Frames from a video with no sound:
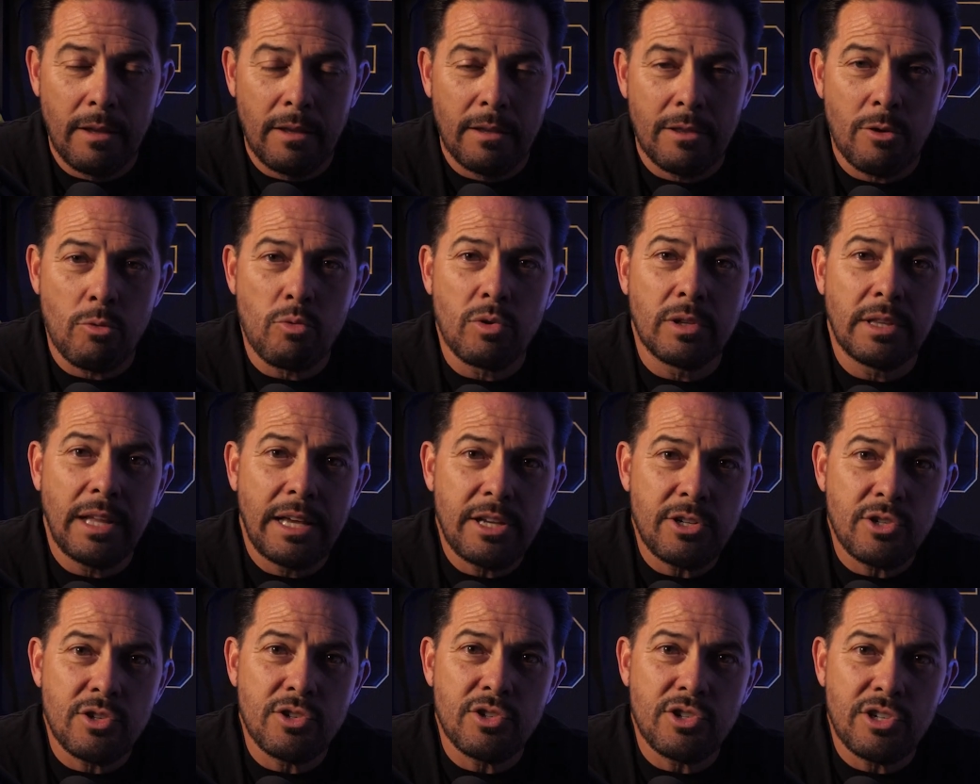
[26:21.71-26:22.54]
the
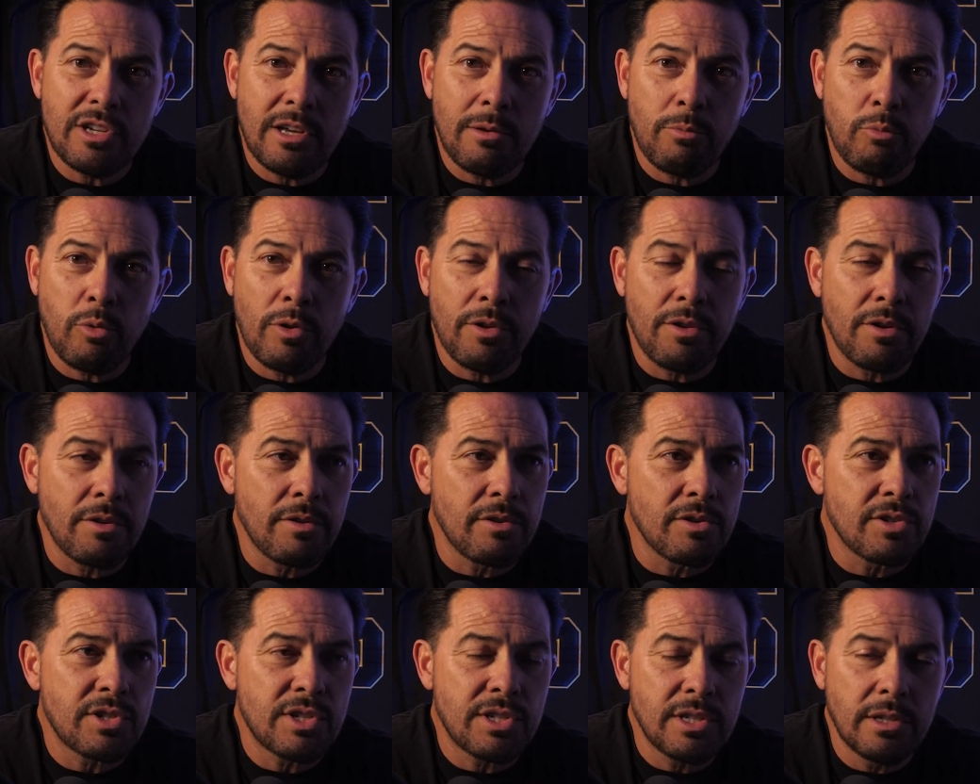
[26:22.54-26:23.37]
relationship, whether
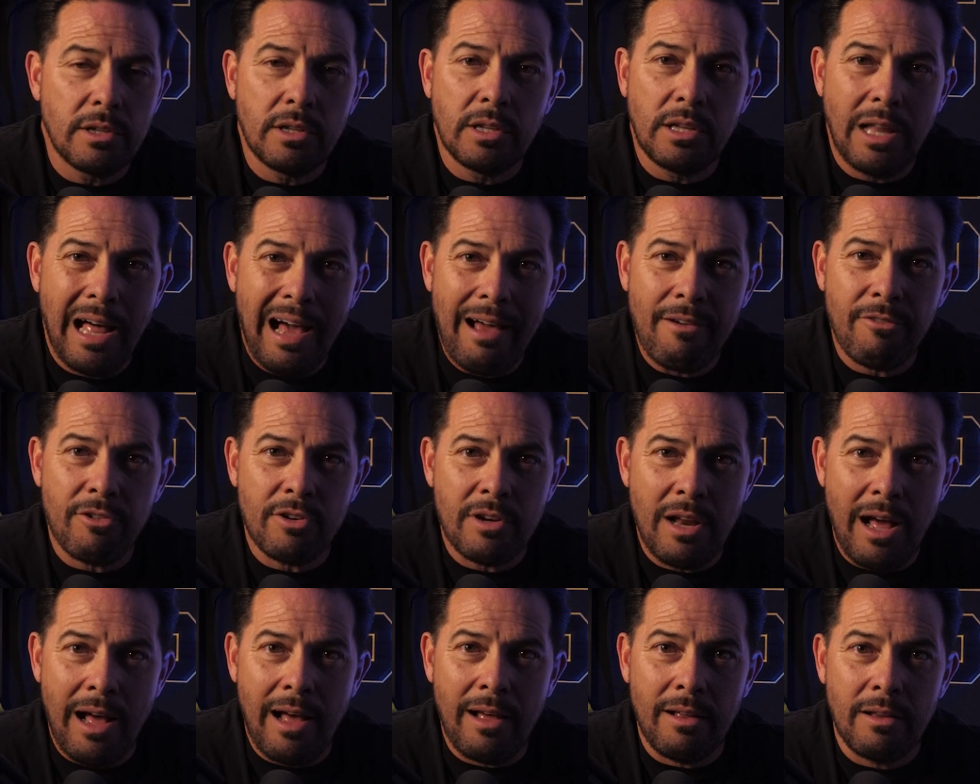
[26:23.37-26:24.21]
they're still alive or
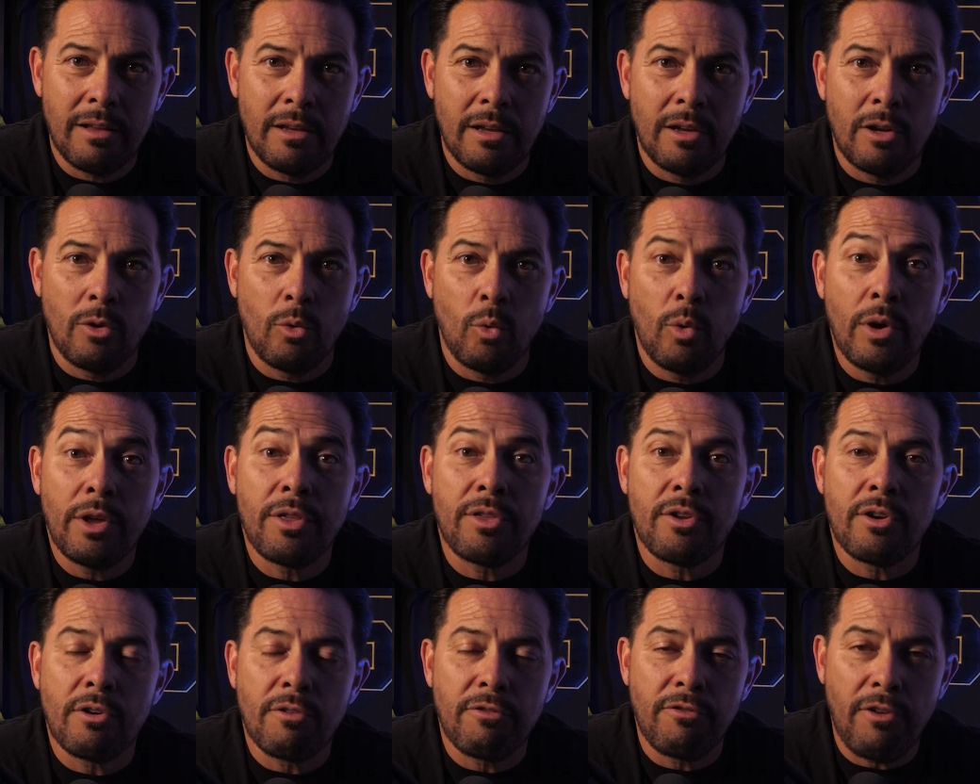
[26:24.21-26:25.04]
not,
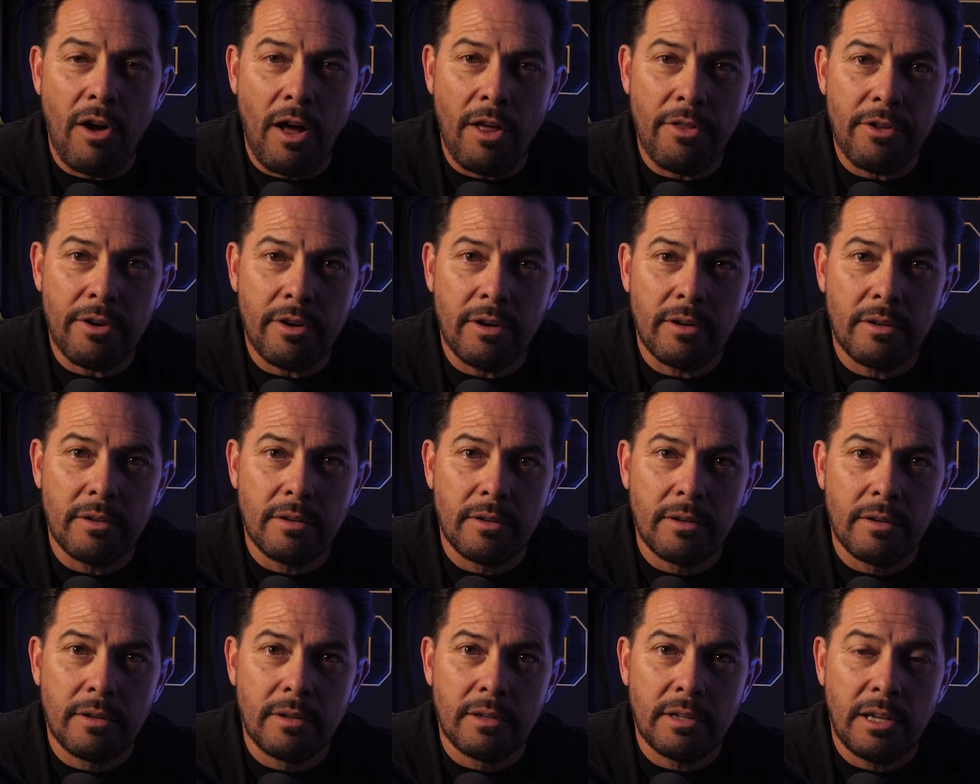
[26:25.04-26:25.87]
with your father
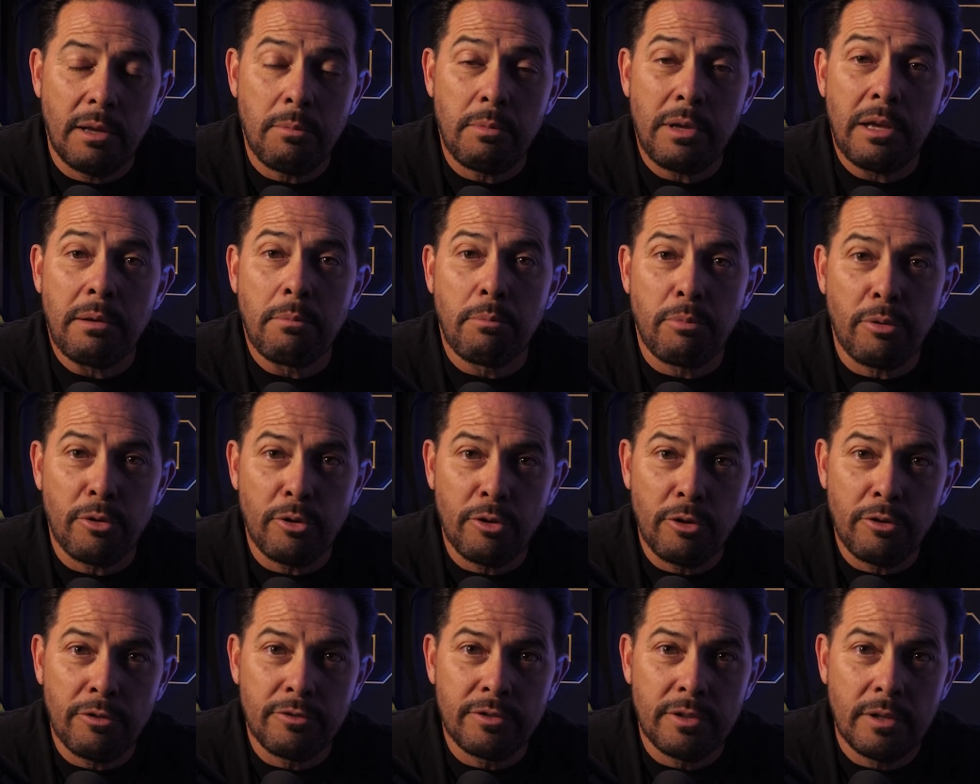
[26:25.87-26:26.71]
can be
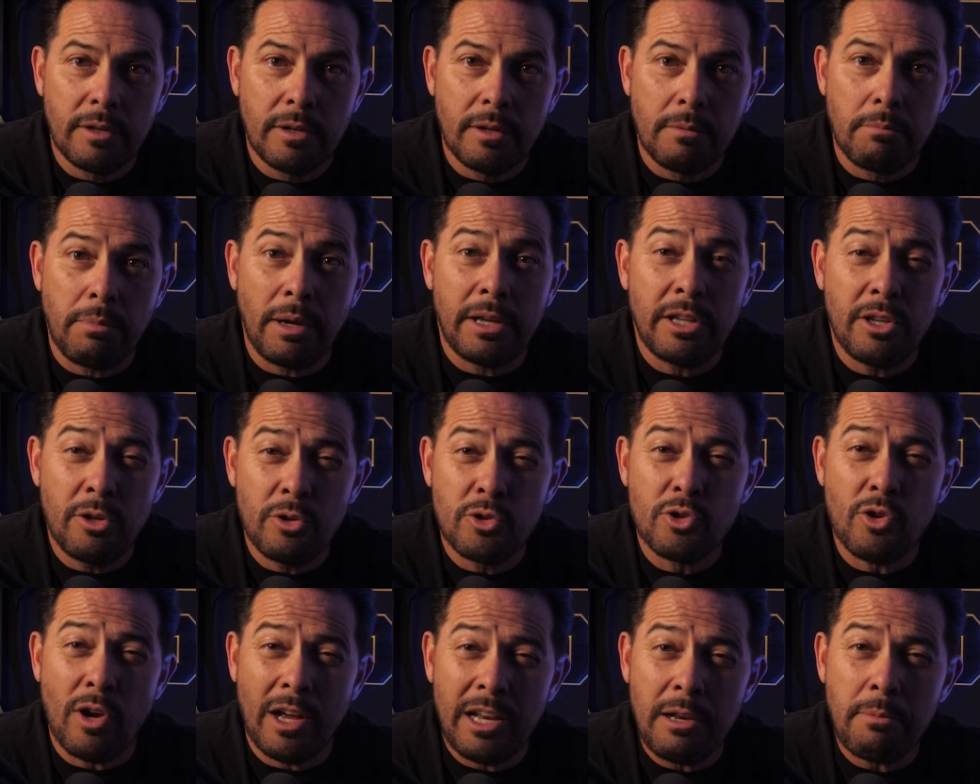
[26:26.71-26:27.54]
improved by you
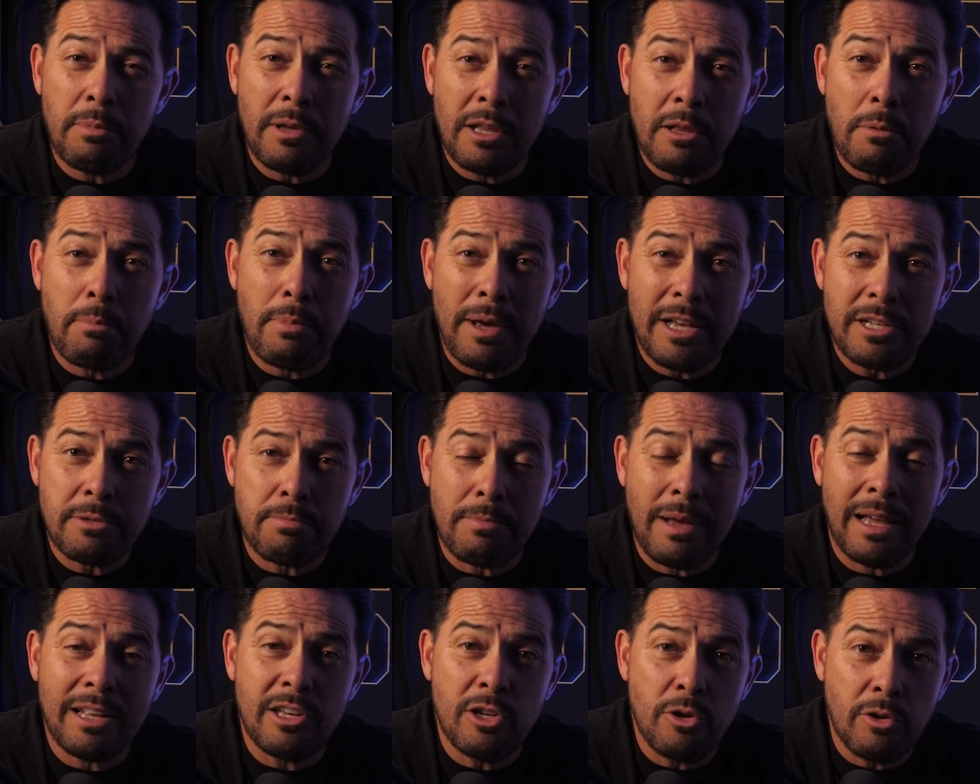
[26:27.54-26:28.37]
trying to be the best
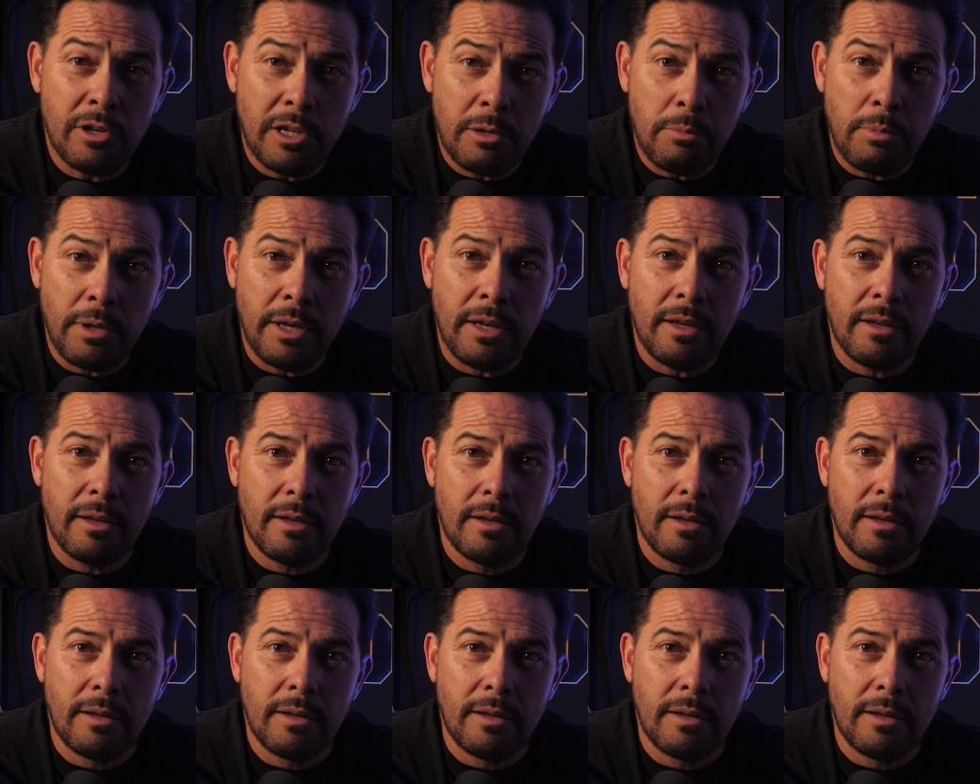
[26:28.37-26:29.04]
man you can be.